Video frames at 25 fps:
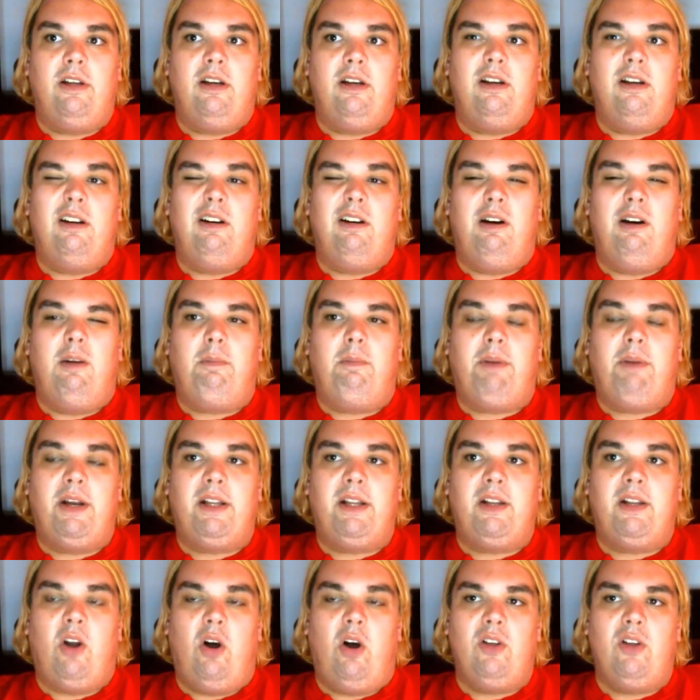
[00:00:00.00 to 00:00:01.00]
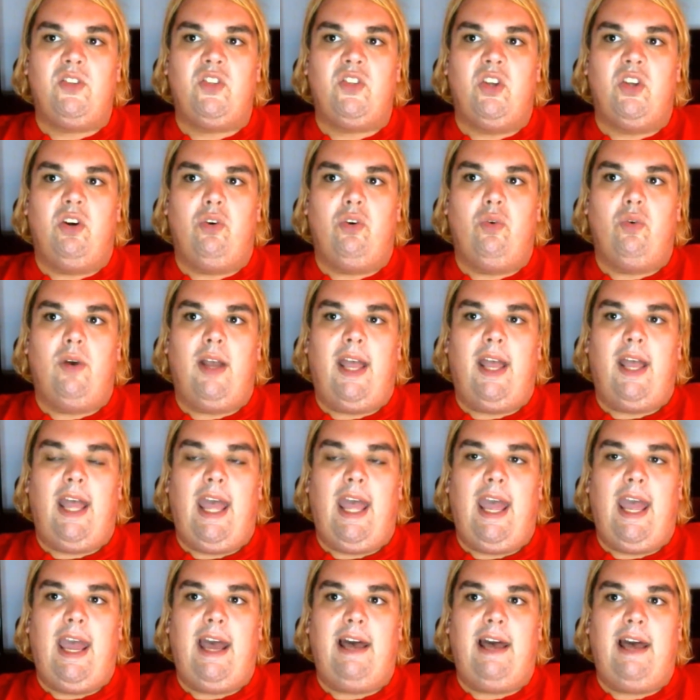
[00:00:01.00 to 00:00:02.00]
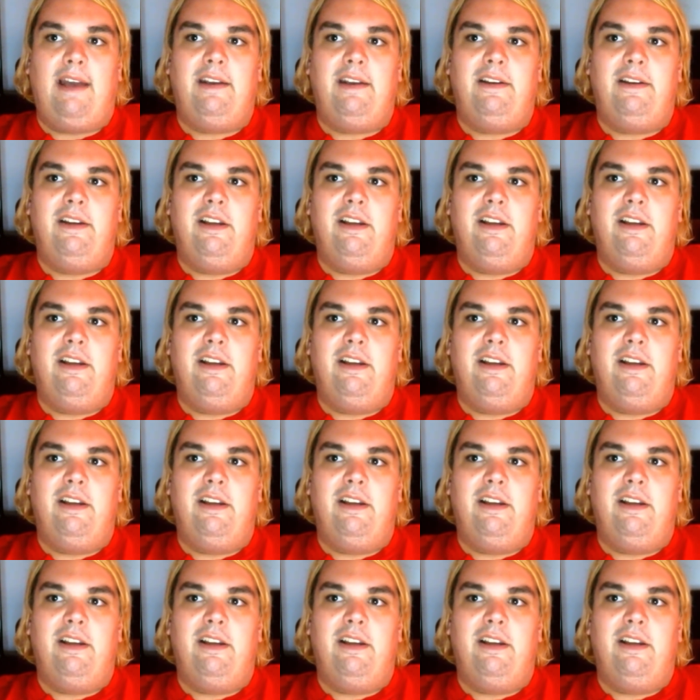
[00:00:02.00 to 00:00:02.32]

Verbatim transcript: but it also had